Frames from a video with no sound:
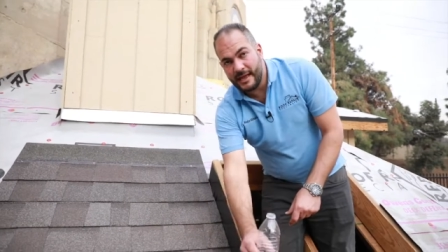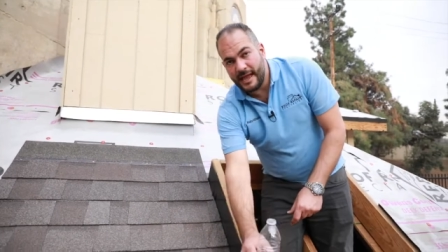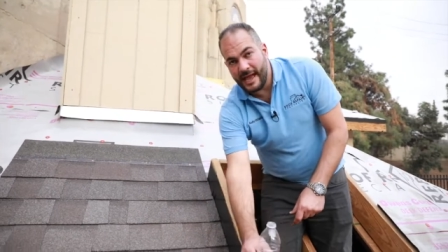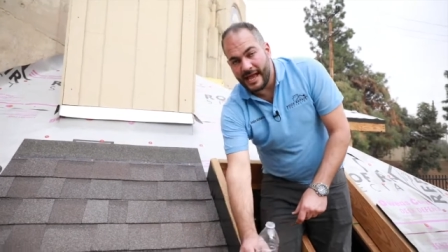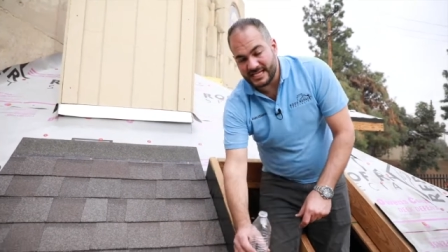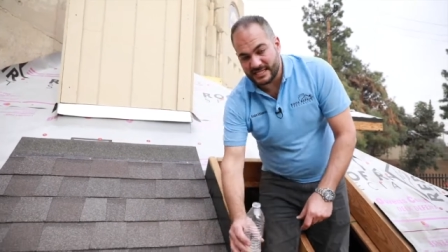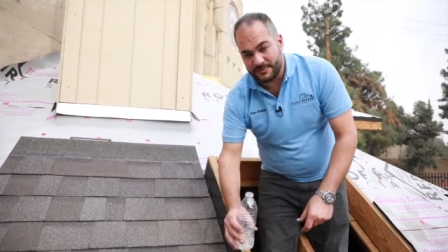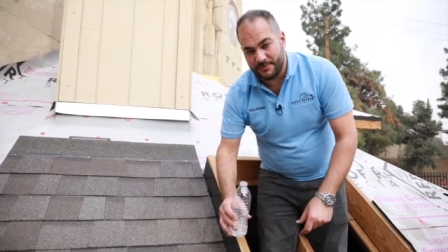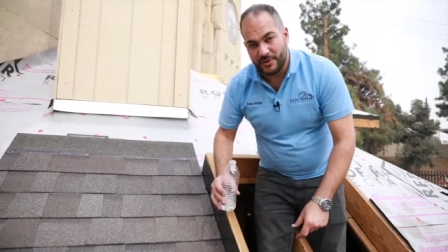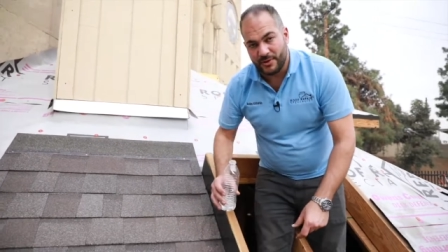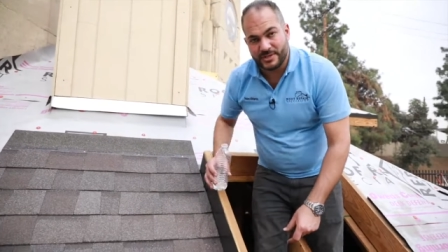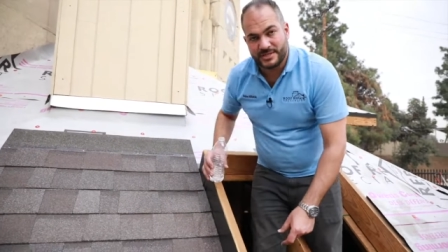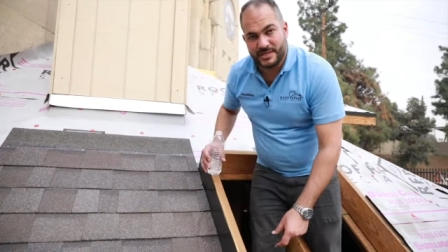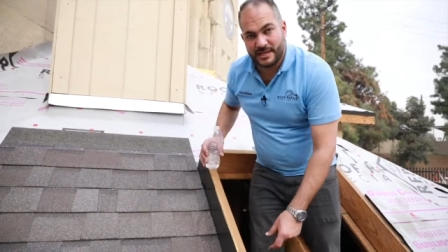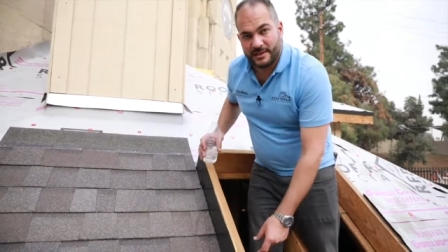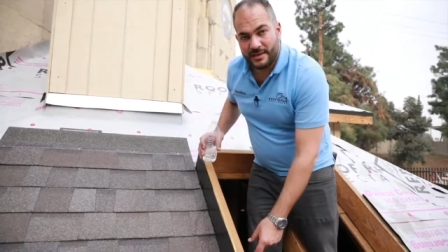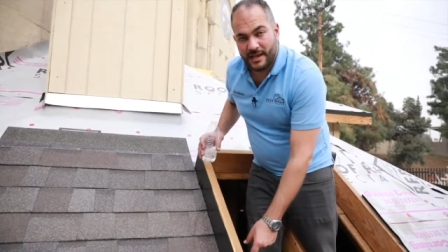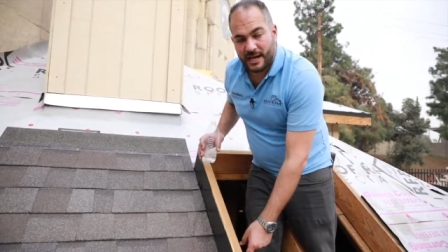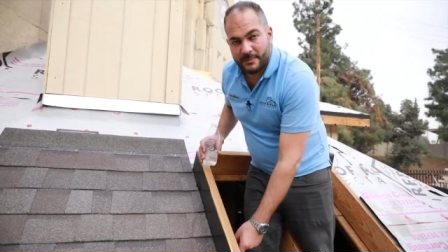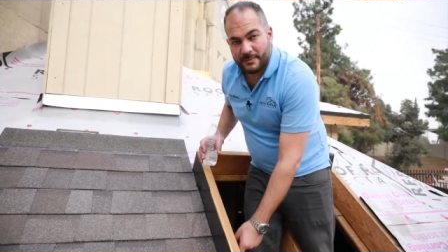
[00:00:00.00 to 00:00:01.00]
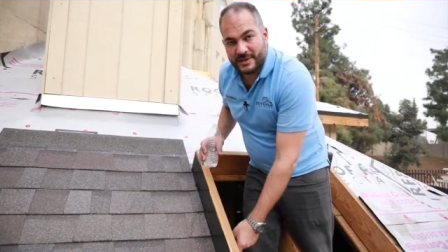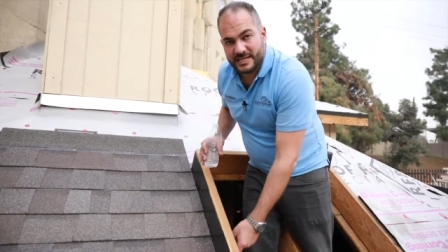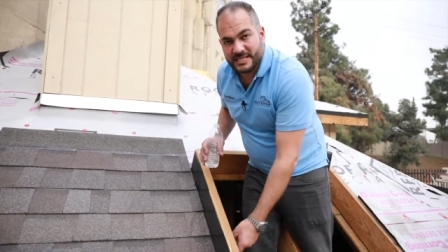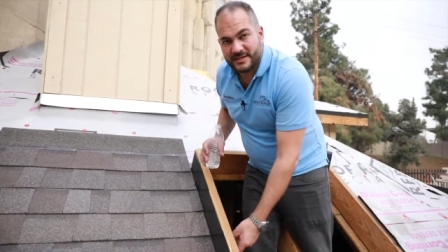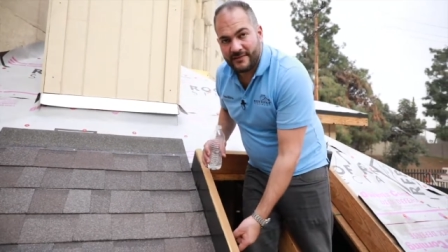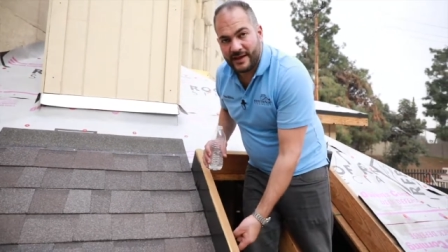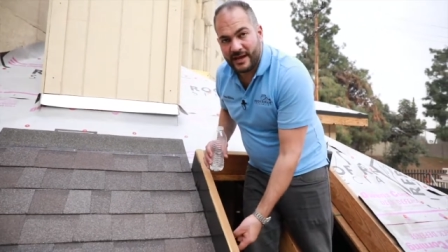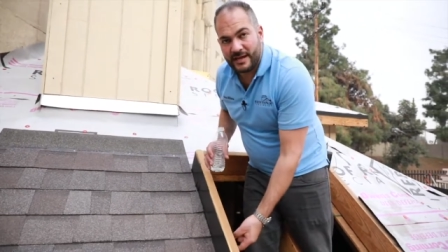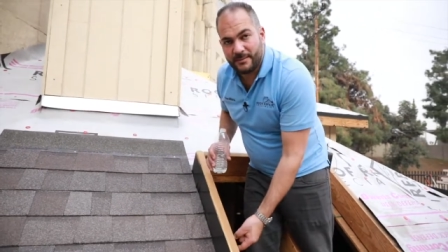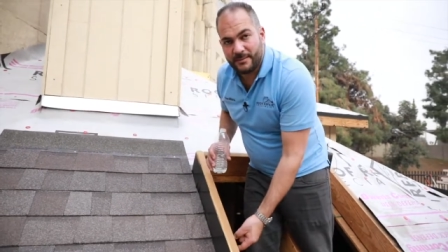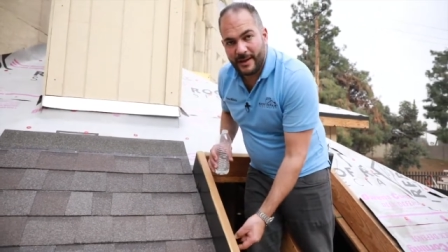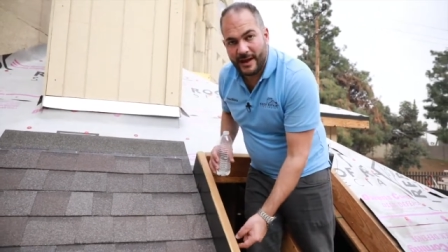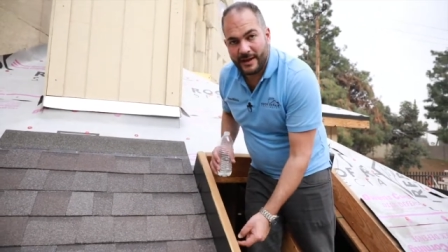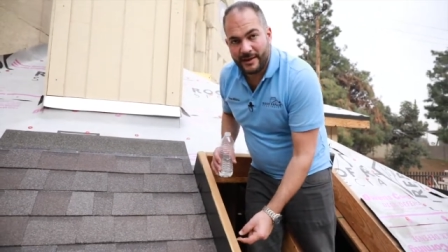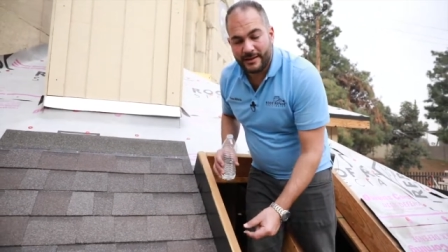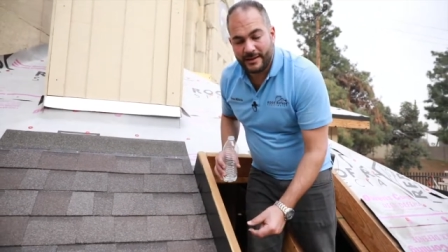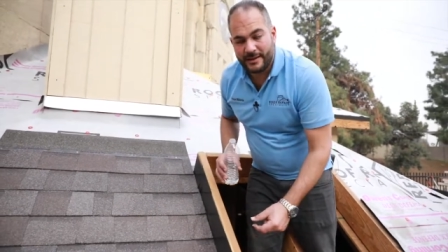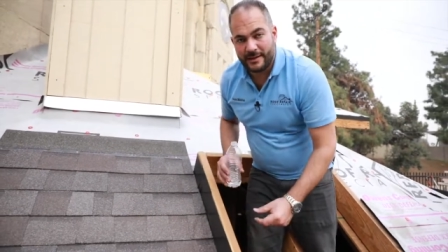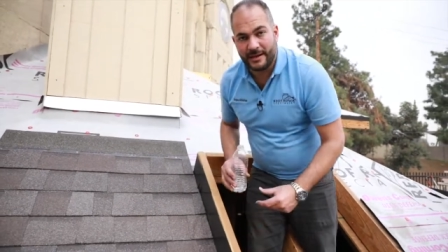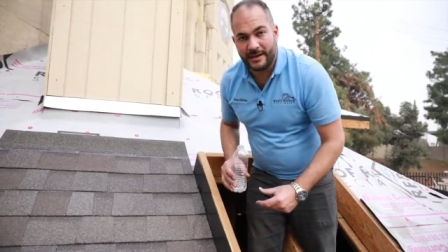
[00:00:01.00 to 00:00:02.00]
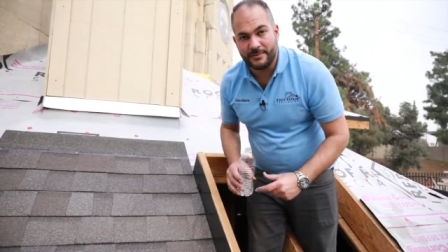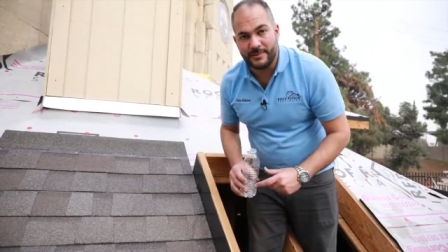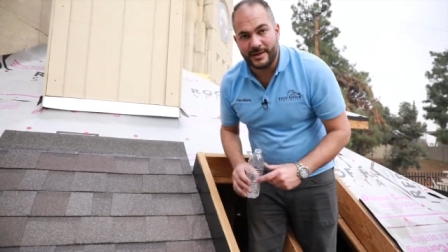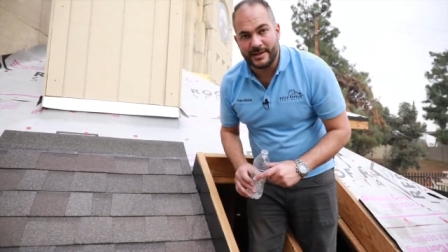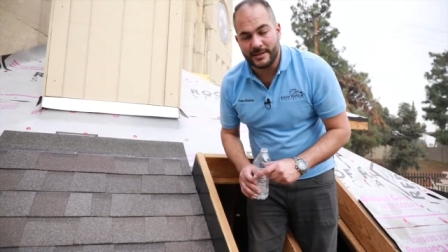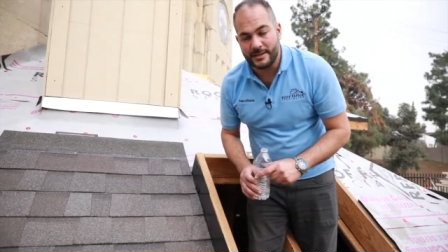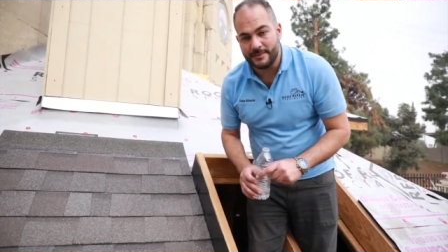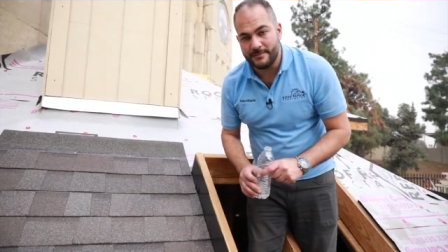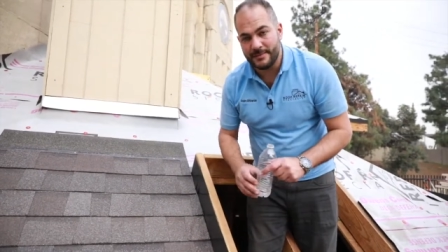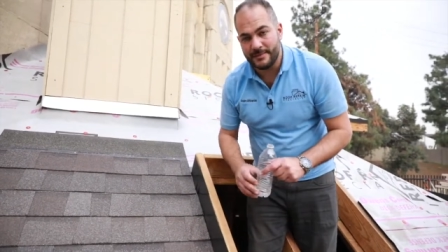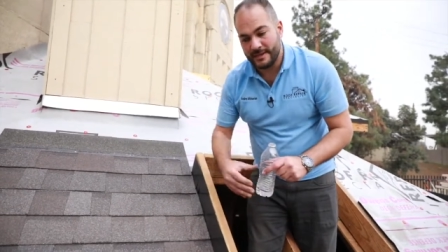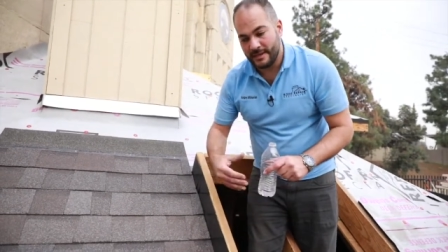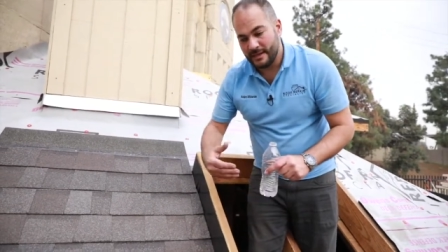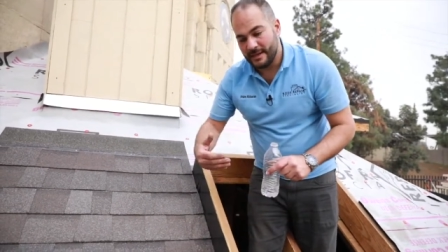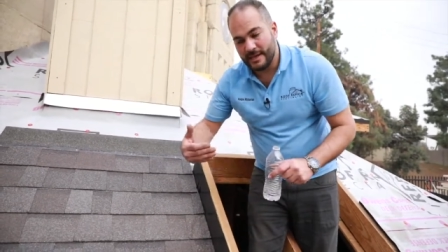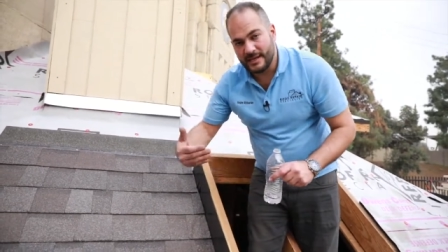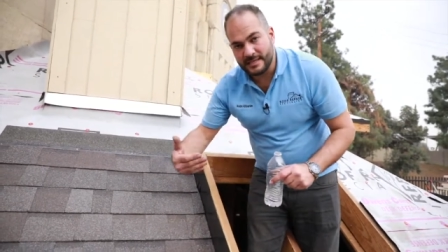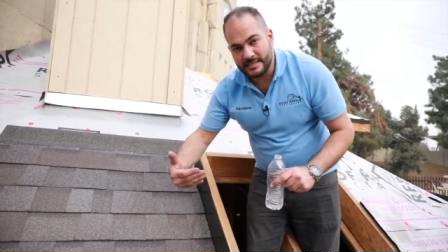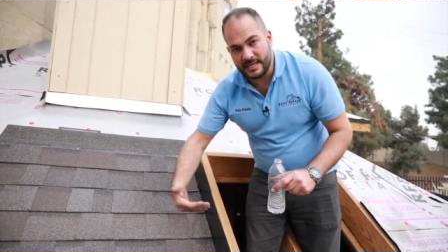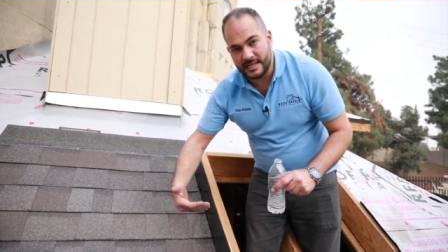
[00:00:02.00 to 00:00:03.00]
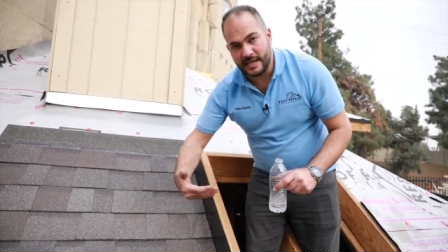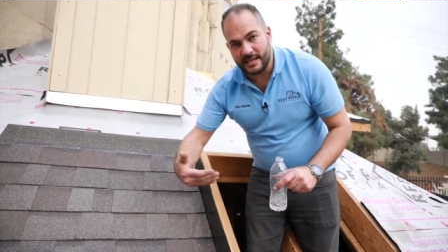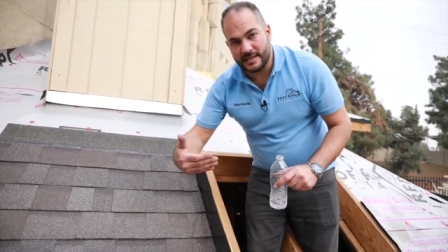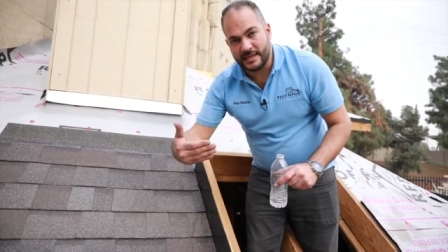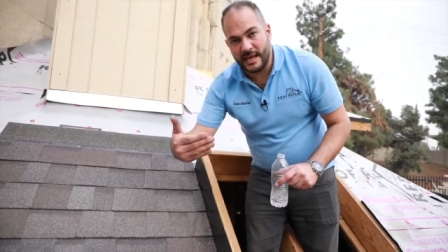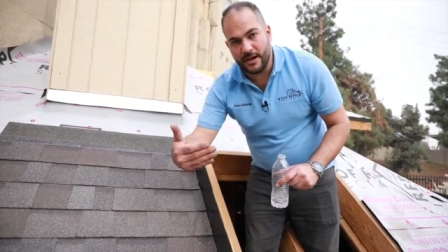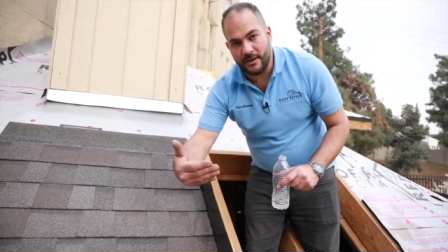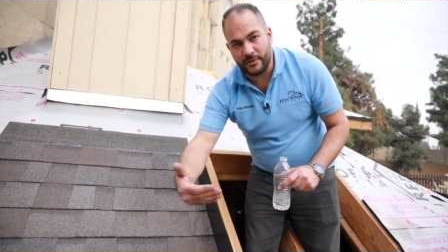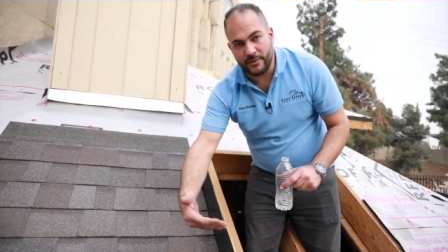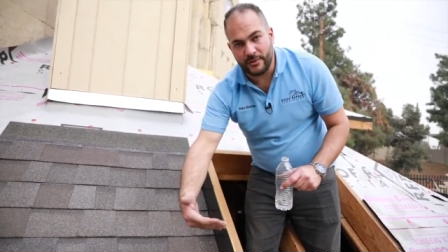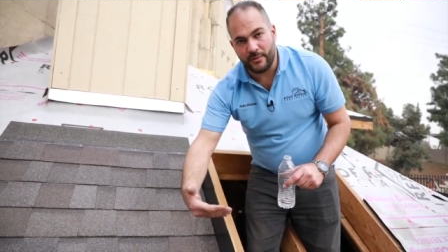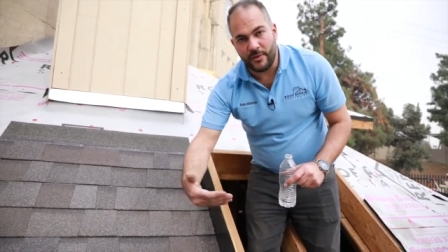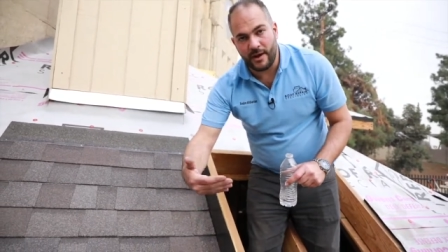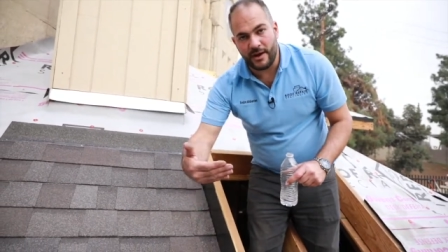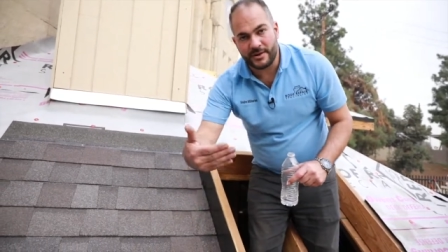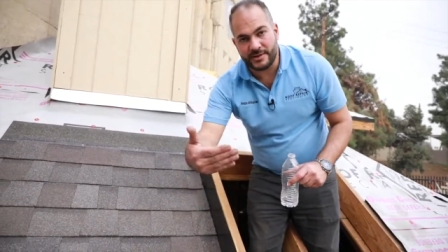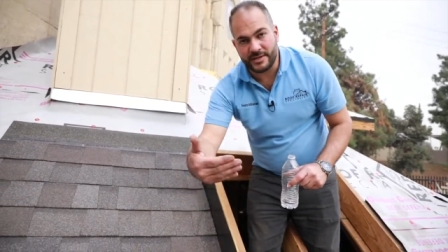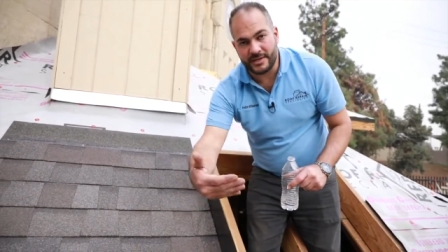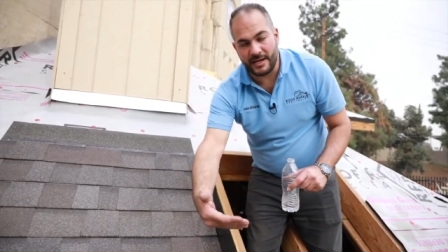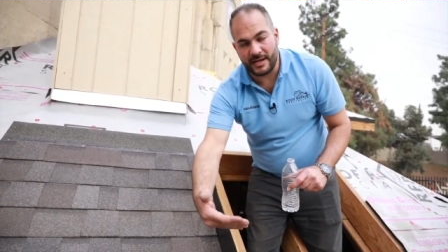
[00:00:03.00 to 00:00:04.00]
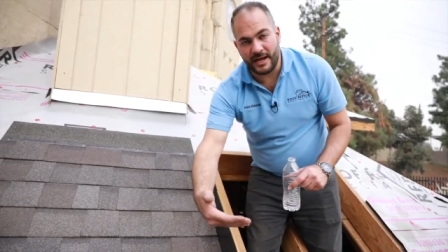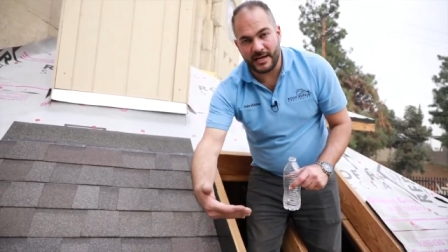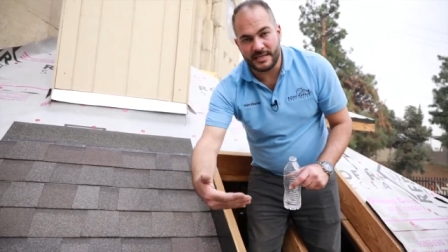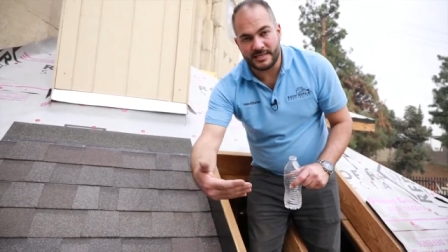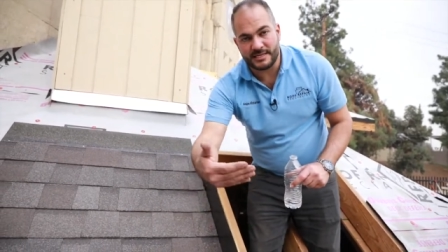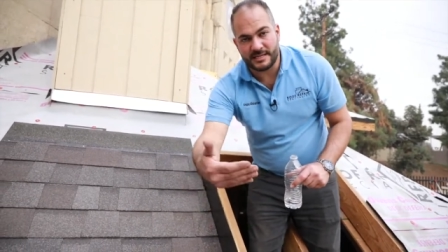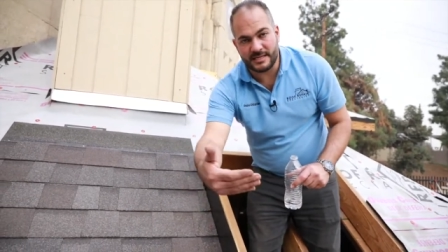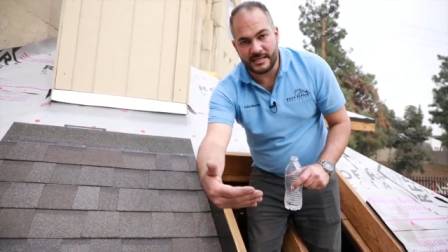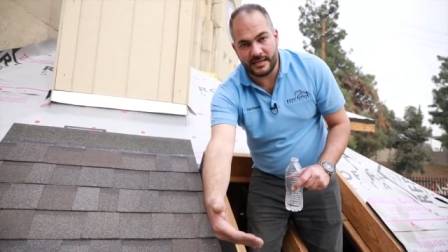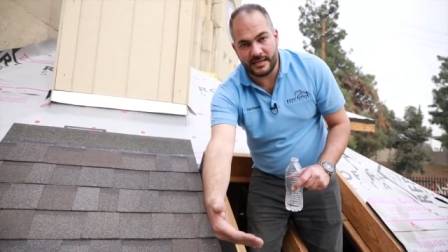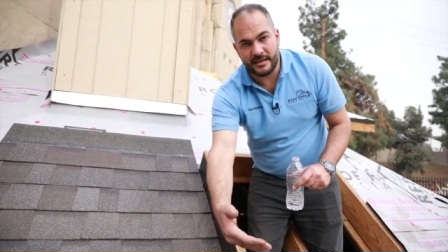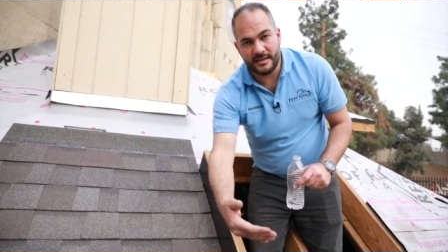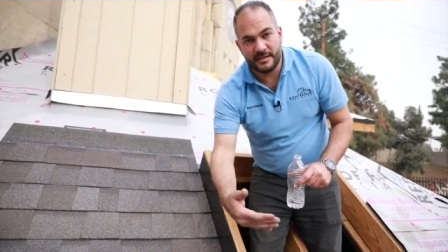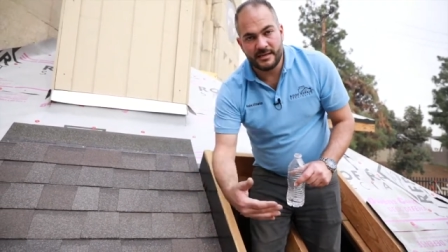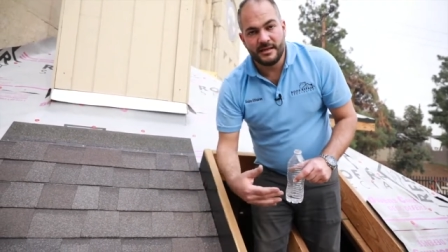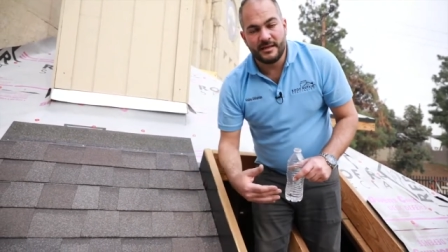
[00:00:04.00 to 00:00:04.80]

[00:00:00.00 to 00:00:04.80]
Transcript: as opposed to a long piece of L metal is to allow the water to constantly